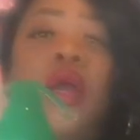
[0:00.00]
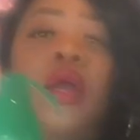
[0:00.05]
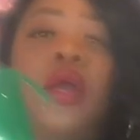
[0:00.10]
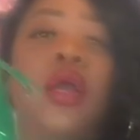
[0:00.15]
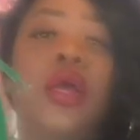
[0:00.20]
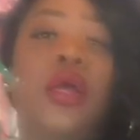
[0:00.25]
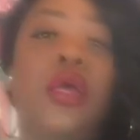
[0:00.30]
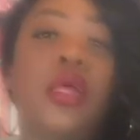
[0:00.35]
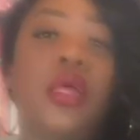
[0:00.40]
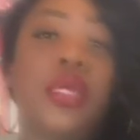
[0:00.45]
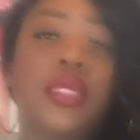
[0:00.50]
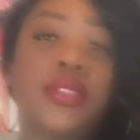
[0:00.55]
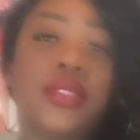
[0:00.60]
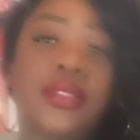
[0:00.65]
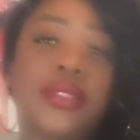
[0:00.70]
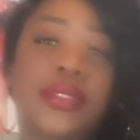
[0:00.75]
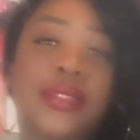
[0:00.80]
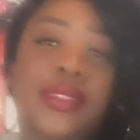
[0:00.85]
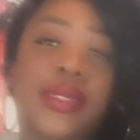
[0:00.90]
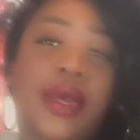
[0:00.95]

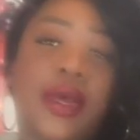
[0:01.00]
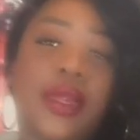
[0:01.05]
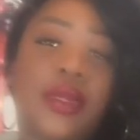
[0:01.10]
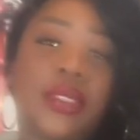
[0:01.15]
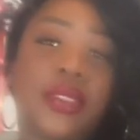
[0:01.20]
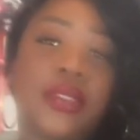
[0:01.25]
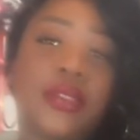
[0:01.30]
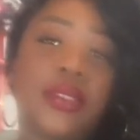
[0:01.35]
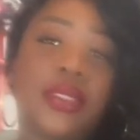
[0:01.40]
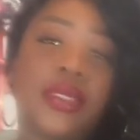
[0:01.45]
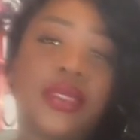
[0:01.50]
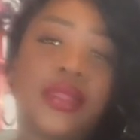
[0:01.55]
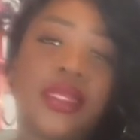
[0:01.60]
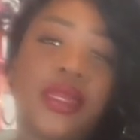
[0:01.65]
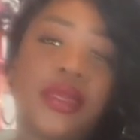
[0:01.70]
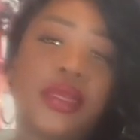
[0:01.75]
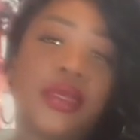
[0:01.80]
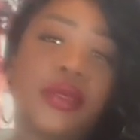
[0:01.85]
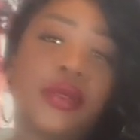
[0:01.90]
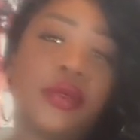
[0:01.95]
gorgeous, darling. Look at
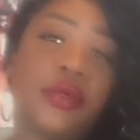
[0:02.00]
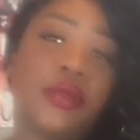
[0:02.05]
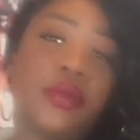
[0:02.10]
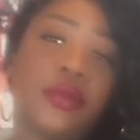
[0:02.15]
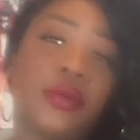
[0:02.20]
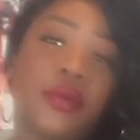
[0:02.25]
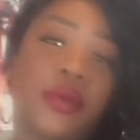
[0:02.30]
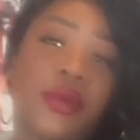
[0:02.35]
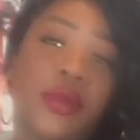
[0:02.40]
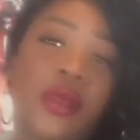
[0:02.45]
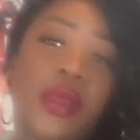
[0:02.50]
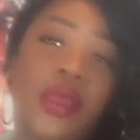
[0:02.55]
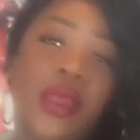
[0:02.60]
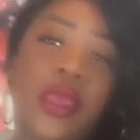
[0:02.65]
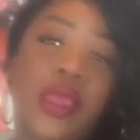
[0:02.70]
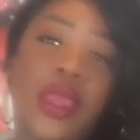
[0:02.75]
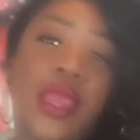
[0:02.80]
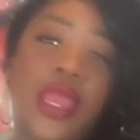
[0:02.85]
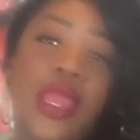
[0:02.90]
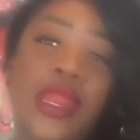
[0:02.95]
that heel.
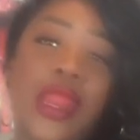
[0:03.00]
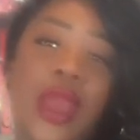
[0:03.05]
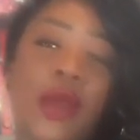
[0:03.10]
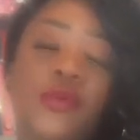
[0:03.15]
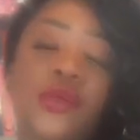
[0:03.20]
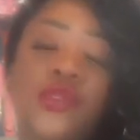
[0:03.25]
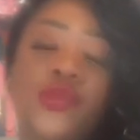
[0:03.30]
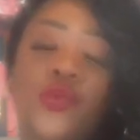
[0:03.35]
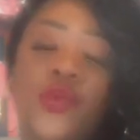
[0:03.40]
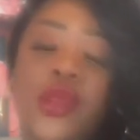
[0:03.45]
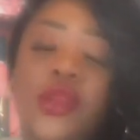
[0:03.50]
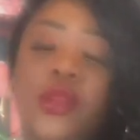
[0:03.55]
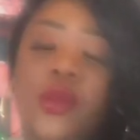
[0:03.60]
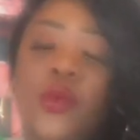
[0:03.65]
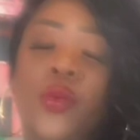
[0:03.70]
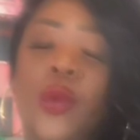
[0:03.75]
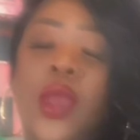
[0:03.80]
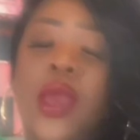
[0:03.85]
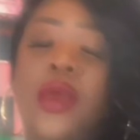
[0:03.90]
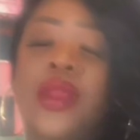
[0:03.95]
And I was running
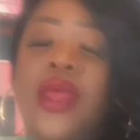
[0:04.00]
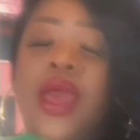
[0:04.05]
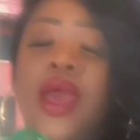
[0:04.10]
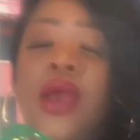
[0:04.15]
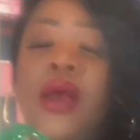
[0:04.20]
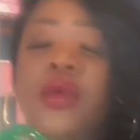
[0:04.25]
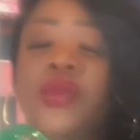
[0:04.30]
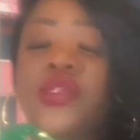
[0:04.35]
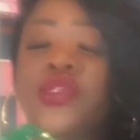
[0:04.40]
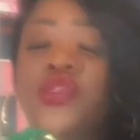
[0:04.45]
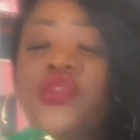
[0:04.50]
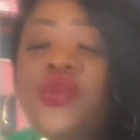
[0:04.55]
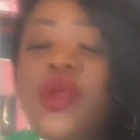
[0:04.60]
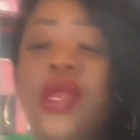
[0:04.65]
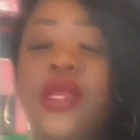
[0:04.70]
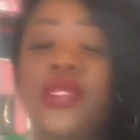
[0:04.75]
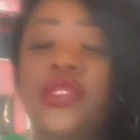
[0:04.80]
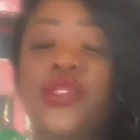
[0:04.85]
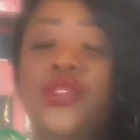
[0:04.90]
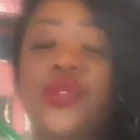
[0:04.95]
around the house
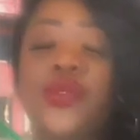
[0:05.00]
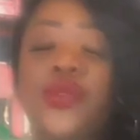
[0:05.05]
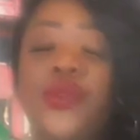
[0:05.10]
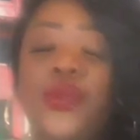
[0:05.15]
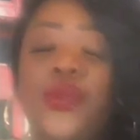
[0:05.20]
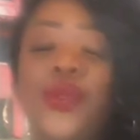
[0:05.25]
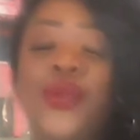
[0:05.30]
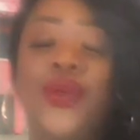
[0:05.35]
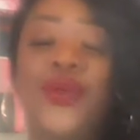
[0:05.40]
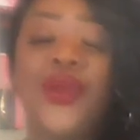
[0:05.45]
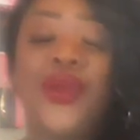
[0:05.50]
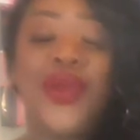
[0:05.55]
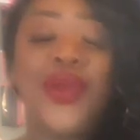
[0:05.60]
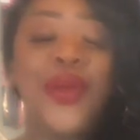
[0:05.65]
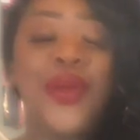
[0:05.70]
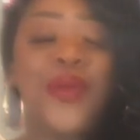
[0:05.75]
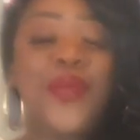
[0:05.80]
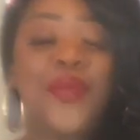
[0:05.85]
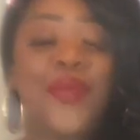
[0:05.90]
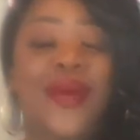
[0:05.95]
trying to
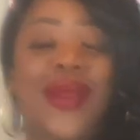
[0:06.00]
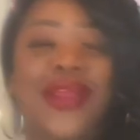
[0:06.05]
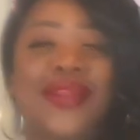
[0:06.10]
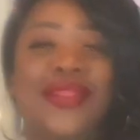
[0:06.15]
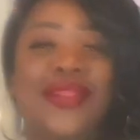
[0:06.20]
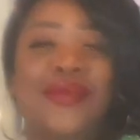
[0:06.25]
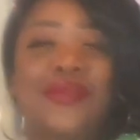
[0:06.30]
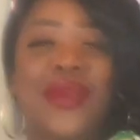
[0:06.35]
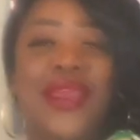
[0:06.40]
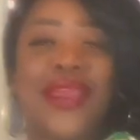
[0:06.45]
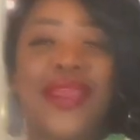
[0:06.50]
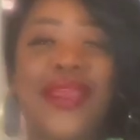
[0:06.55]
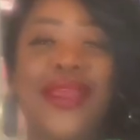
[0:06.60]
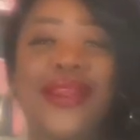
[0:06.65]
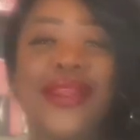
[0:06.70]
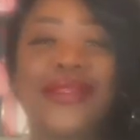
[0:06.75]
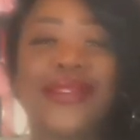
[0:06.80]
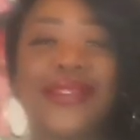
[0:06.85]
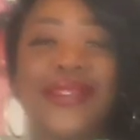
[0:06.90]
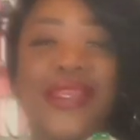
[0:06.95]
break them
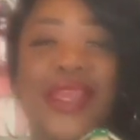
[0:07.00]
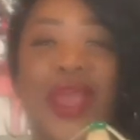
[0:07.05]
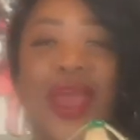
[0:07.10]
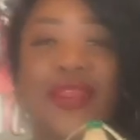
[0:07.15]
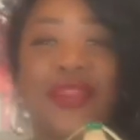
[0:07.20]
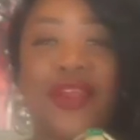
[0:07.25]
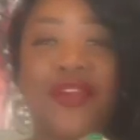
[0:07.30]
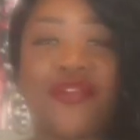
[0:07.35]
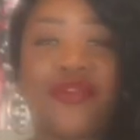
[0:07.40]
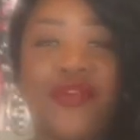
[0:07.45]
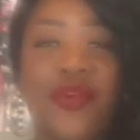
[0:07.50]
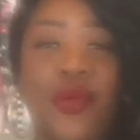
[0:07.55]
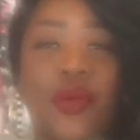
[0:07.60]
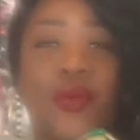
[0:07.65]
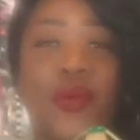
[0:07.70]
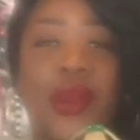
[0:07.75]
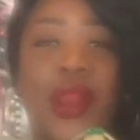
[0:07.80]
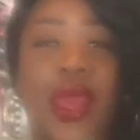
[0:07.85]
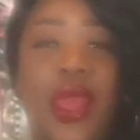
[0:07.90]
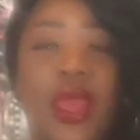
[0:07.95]
in and see how they feel
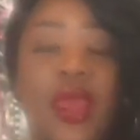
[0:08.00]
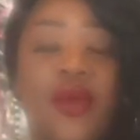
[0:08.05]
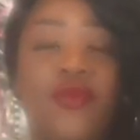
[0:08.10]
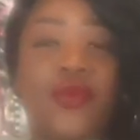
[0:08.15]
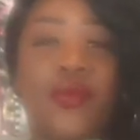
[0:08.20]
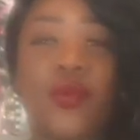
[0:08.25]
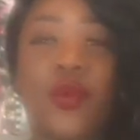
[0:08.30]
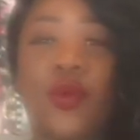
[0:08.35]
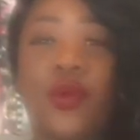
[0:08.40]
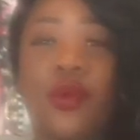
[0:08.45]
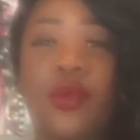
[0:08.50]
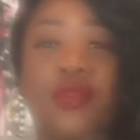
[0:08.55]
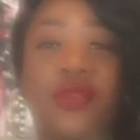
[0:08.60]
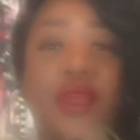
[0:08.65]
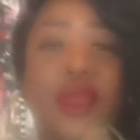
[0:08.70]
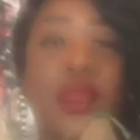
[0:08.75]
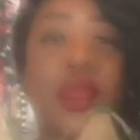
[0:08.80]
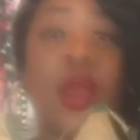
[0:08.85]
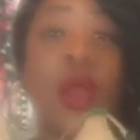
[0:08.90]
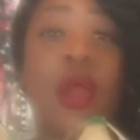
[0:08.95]
when I have them on.
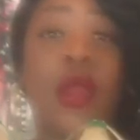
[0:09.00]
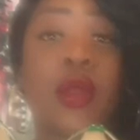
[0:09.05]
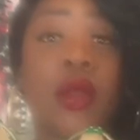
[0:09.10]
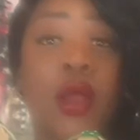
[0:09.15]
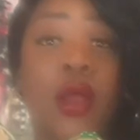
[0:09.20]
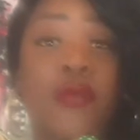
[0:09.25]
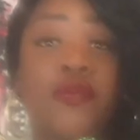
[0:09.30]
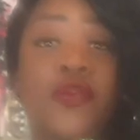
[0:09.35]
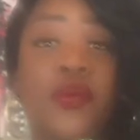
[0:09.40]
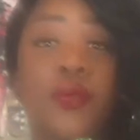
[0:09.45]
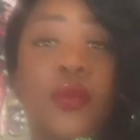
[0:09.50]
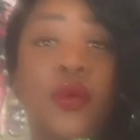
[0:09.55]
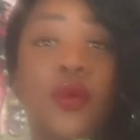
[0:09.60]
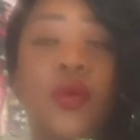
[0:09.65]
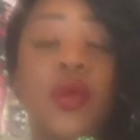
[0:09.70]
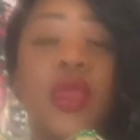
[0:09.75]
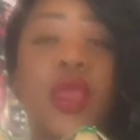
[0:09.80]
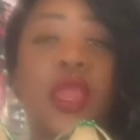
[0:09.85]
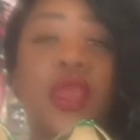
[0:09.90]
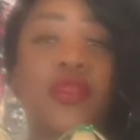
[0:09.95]
They are
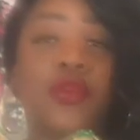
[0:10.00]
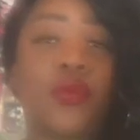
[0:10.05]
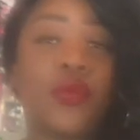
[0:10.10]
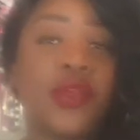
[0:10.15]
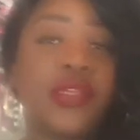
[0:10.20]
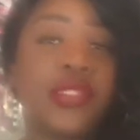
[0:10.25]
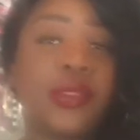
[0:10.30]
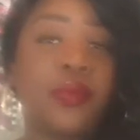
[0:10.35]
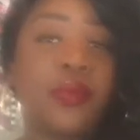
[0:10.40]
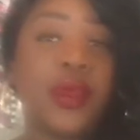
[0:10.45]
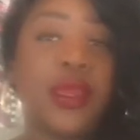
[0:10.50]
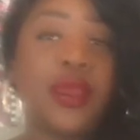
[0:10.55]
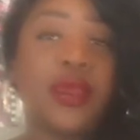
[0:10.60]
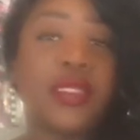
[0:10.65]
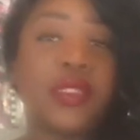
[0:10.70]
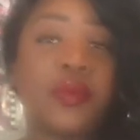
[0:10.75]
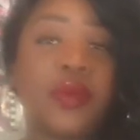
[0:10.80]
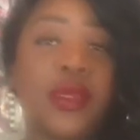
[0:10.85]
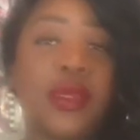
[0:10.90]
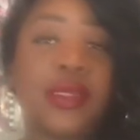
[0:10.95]
comfortable, and the reason being
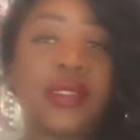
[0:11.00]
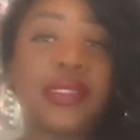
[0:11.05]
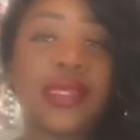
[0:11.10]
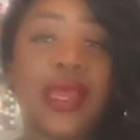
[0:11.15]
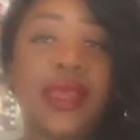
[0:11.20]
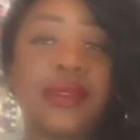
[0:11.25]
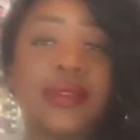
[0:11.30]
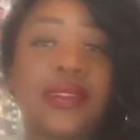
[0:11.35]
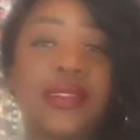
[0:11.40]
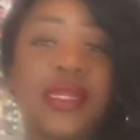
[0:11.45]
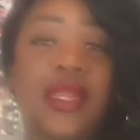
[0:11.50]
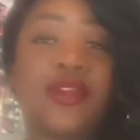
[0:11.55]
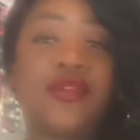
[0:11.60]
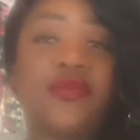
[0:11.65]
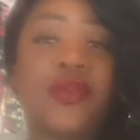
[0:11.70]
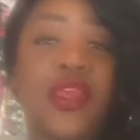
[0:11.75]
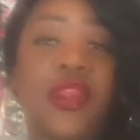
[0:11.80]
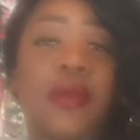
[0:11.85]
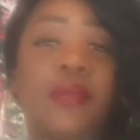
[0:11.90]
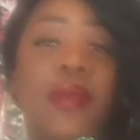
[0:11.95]
is because instead
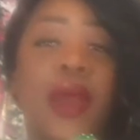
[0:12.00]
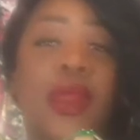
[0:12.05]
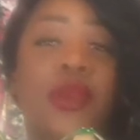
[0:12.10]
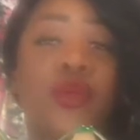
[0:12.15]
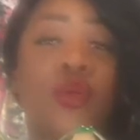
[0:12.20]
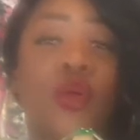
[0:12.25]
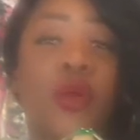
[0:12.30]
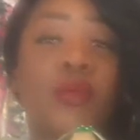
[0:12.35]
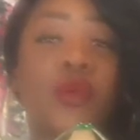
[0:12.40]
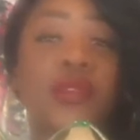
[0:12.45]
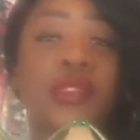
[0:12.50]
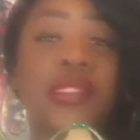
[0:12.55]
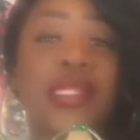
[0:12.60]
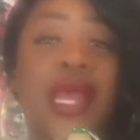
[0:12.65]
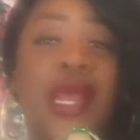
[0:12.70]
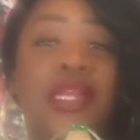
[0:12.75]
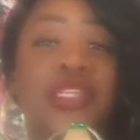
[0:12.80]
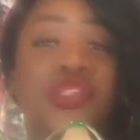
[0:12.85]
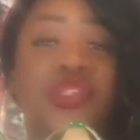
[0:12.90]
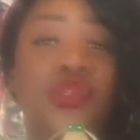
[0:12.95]
of getting my normal
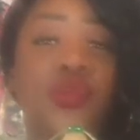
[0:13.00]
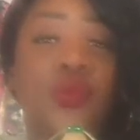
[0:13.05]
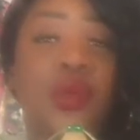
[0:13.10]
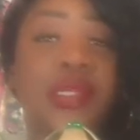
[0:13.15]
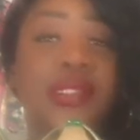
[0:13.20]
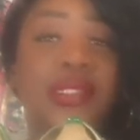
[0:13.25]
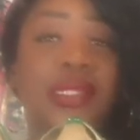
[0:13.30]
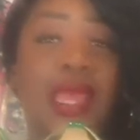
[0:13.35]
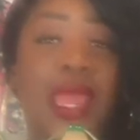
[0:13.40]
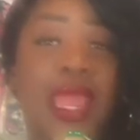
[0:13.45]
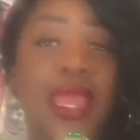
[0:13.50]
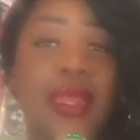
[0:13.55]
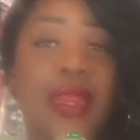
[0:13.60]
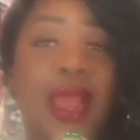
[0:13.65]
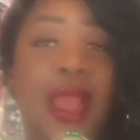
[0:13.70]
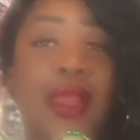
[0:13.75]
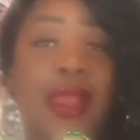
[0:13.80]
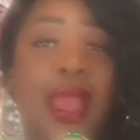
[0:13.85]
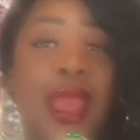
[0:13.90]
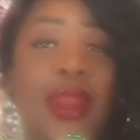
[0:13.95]
size US
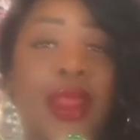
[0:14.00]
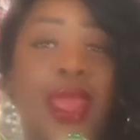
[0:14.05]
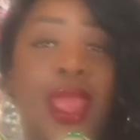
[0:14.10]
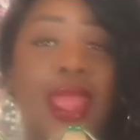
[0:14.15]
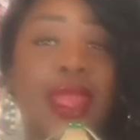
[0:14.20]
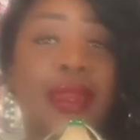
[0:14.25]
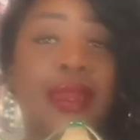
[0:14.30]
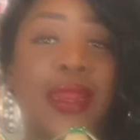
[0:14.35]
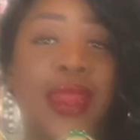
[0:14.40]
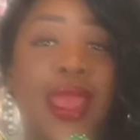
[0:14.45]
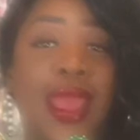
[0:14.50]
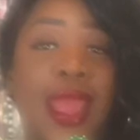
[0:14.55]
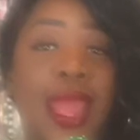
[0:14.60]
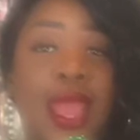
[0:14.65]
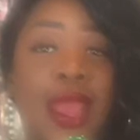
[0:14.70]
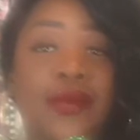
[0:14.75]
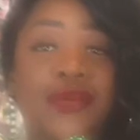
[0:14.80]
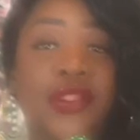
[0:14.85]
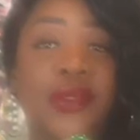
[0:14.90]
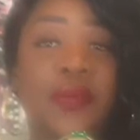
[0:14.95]
8, I got an
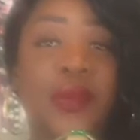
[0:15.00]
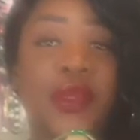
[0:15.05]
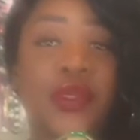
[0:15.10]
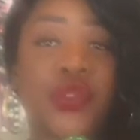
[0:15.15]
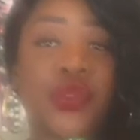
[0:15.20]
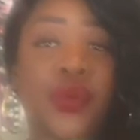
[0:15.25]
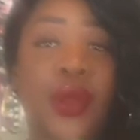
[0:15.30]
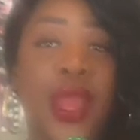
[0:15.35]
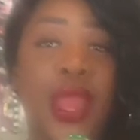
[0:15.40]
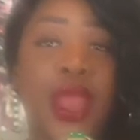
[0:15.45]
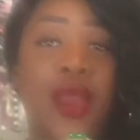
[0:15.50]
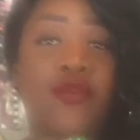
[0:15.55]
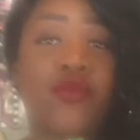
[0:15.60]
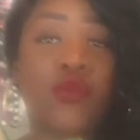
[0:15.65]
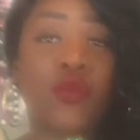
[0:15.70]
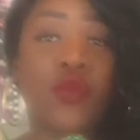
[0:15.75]
8.5 to make sure I have